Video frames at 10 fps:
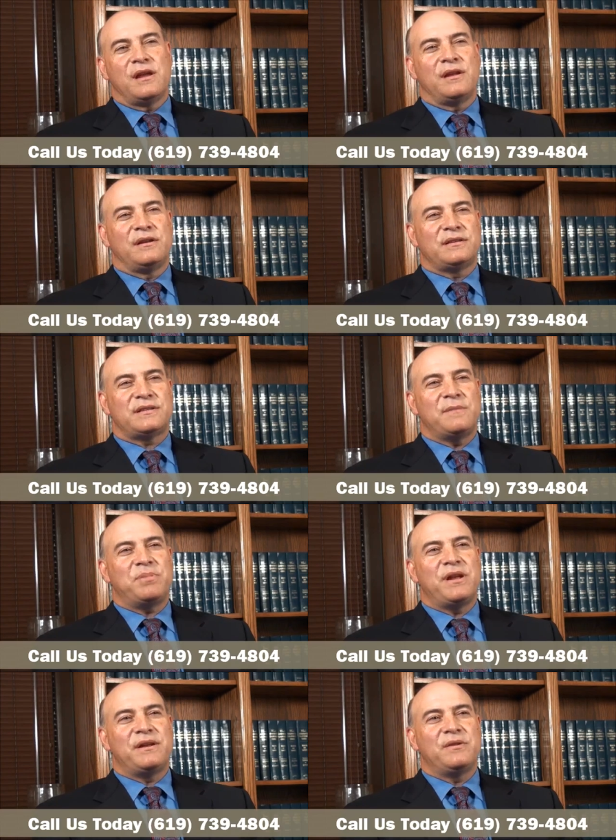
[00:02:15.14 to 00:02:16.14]
And in
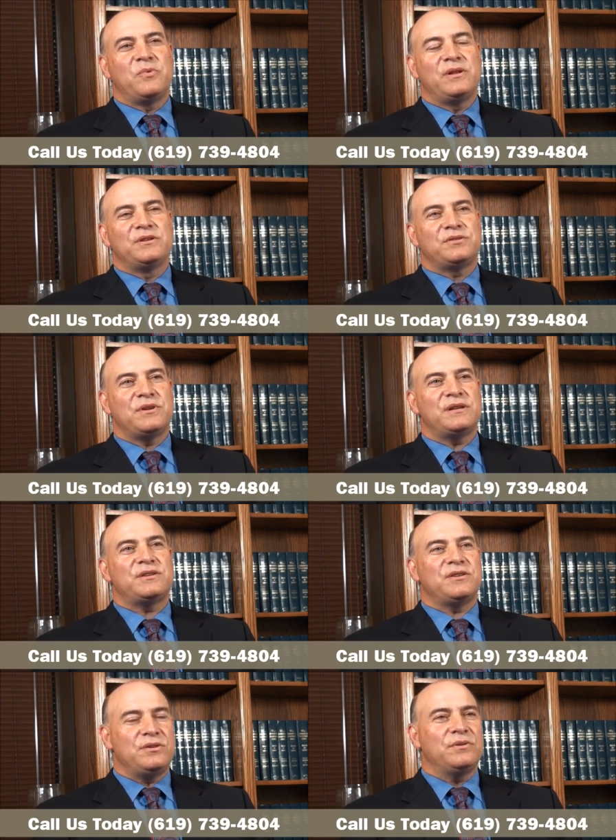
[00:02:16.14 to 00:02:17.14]
estate planning, will and
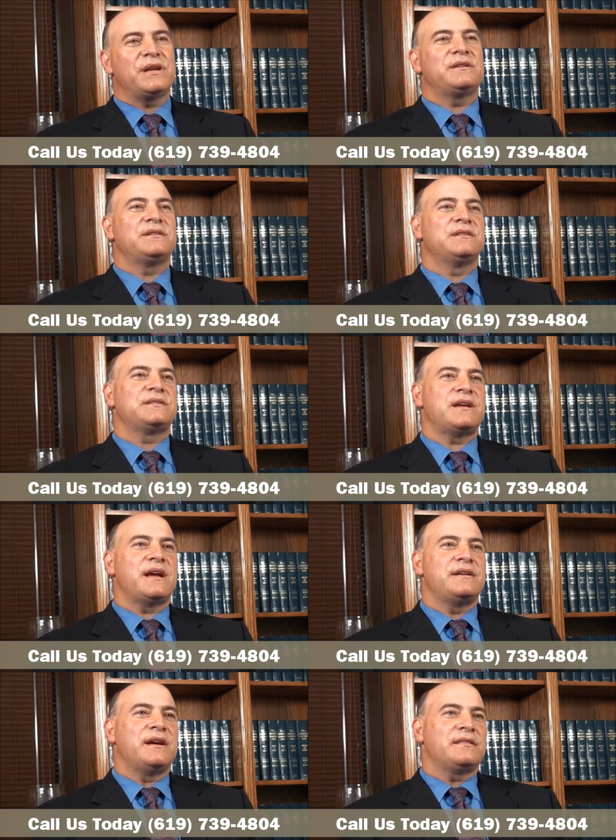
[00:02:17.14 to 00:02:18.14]
trust, you get to
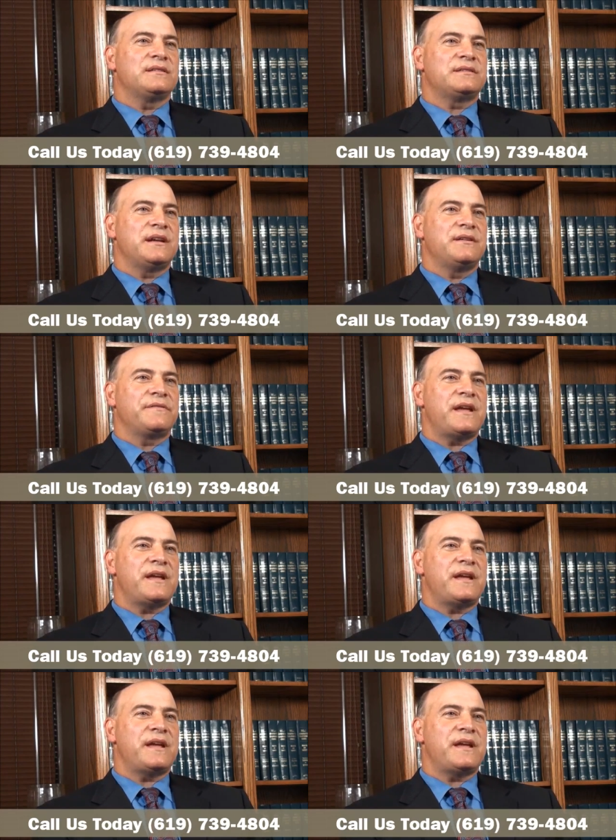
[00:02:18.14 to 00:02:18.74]
decide, not the state of